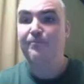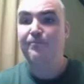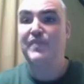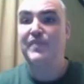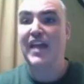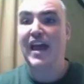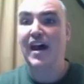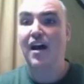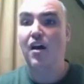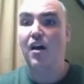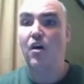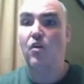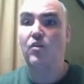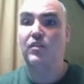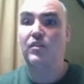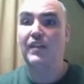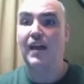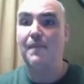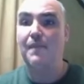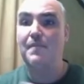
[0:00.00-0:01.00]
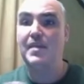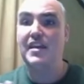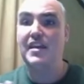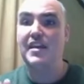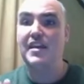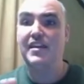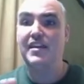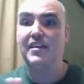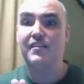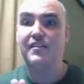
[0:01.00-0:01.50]
Now, let
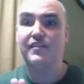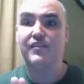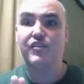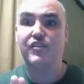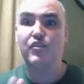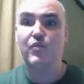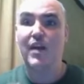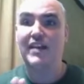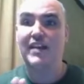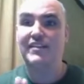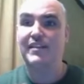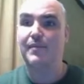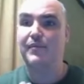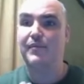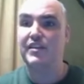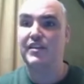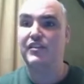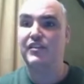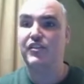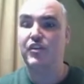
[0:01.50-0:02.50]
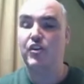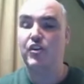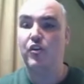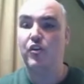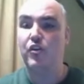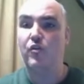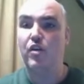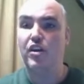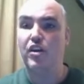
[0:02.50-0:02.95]
me stress something to you.